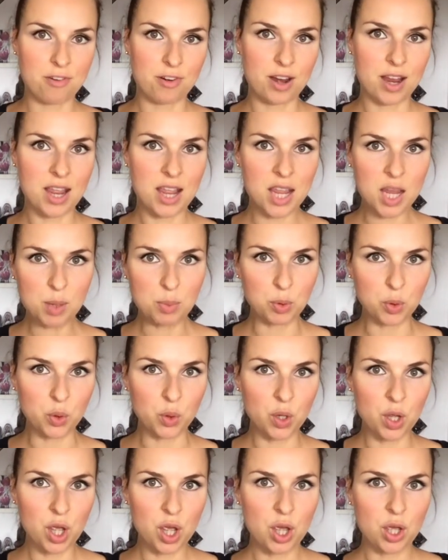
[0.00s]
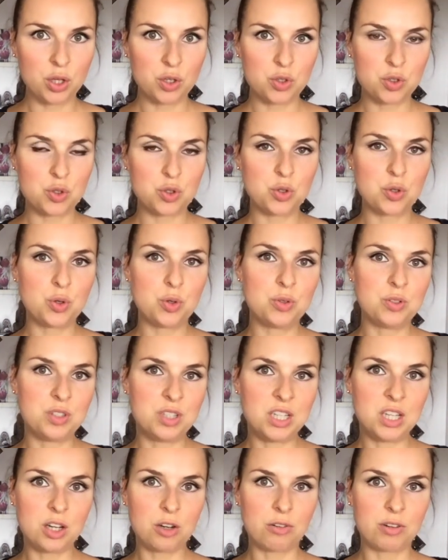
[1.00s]
able to
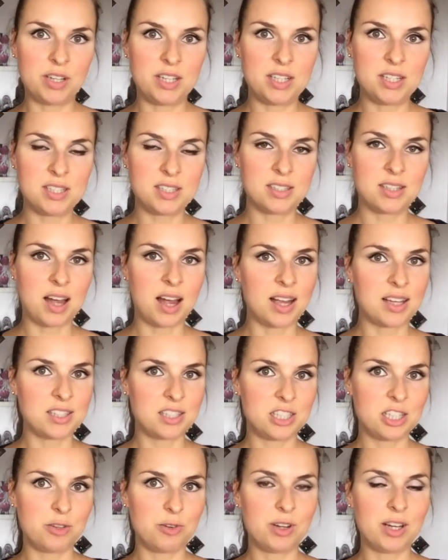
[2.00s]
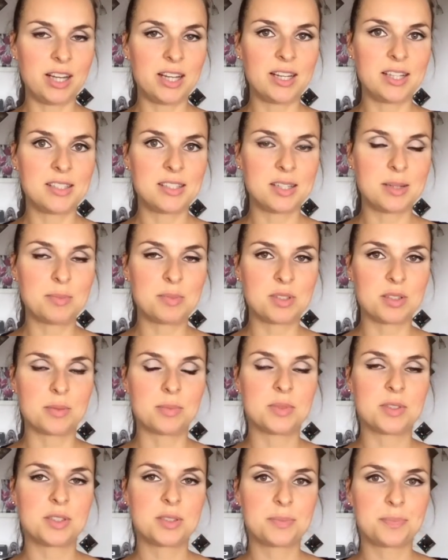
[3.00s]
decrease the IC-related
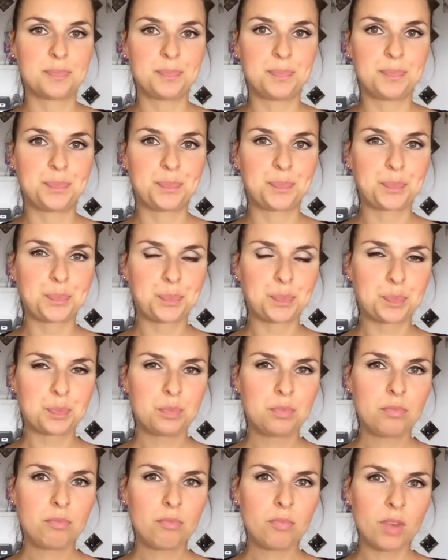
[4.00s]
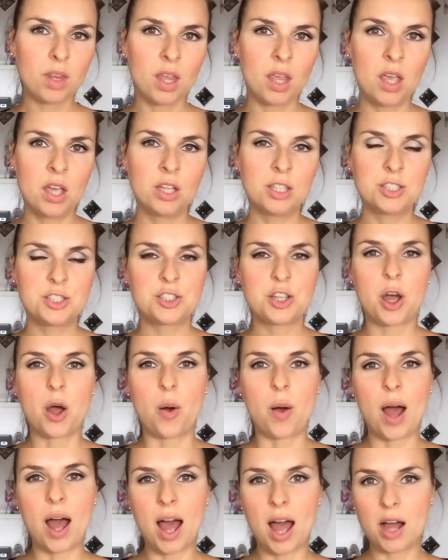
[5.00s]
symptoms. So
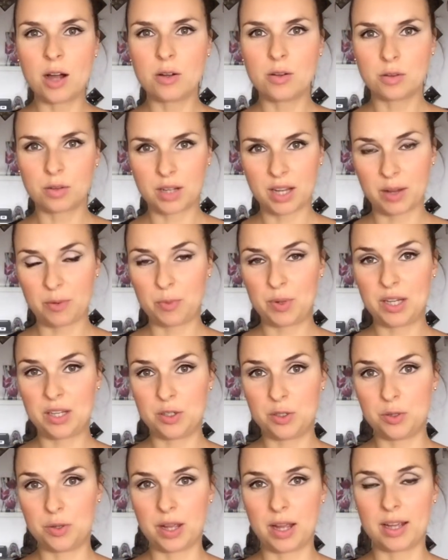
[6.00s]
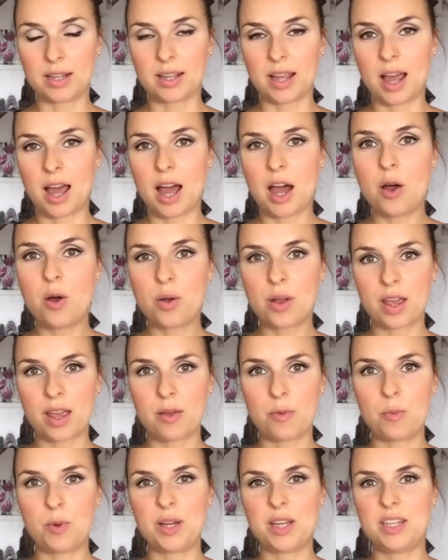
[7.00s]
how can we do that? How can
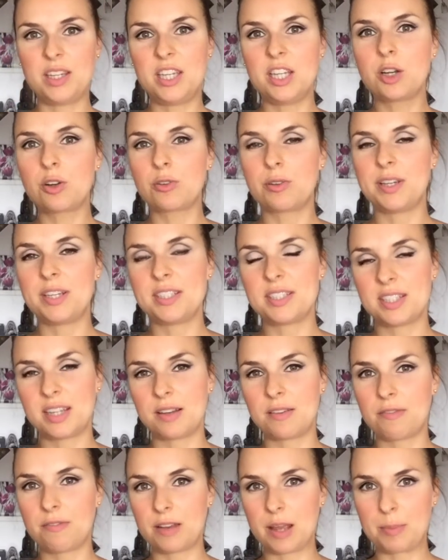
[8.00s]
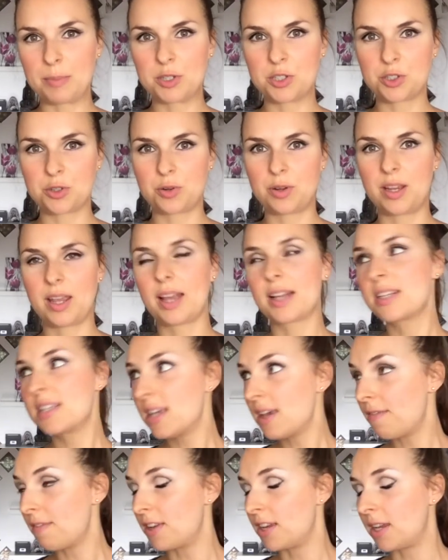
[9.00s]
we decrease the inflammatory
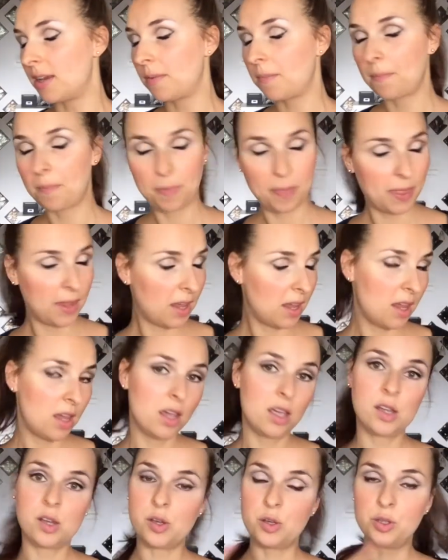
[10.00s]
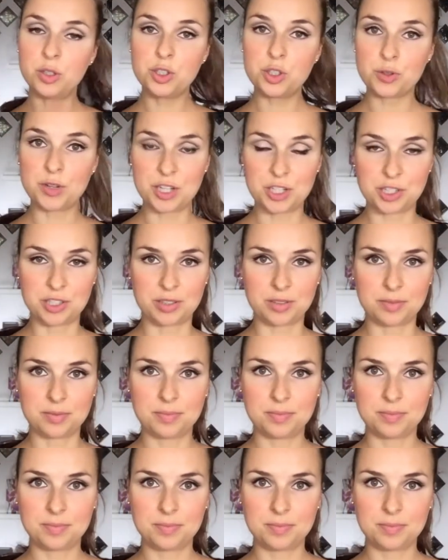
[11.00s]
activity? Nutrition,